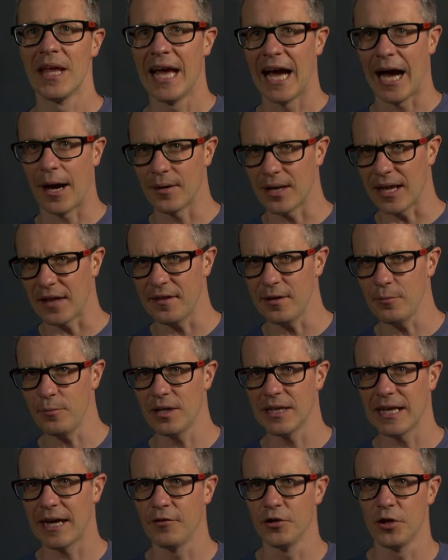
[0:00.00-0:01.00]
And I think we're
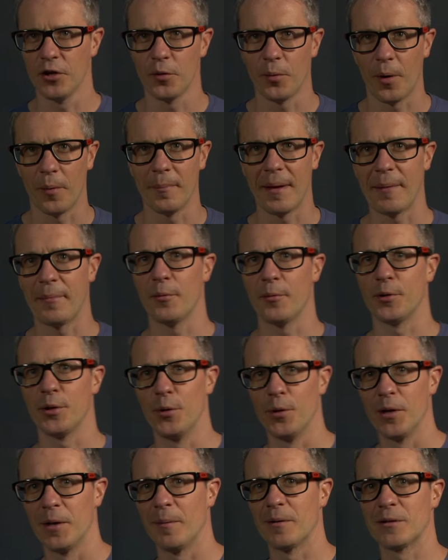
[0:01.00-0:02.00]
going to have another one maybe with
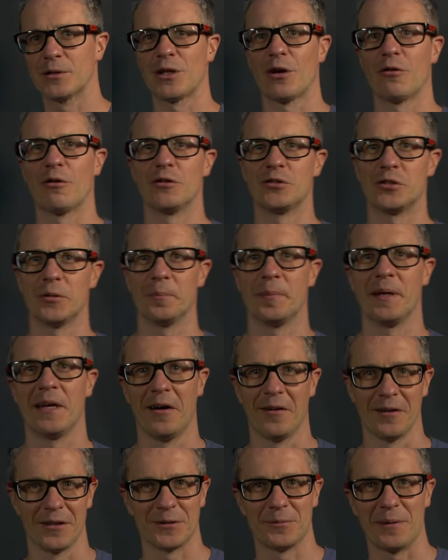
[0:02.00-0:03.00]
Julio Montoro jumping
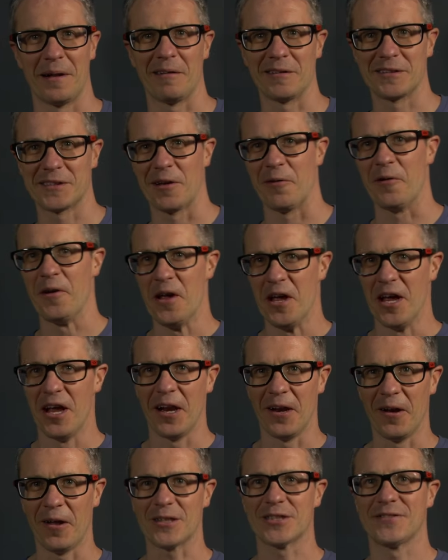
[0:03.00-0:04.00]
on as well. So
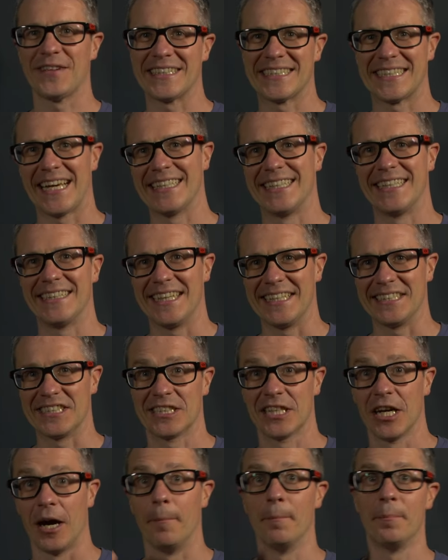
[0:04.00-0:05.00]
lots of exciting things to
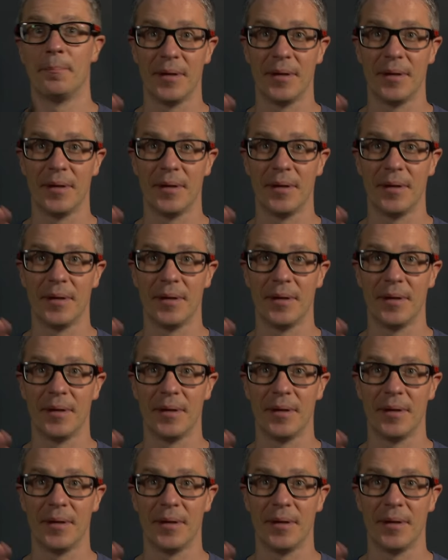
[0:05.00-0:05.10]
come.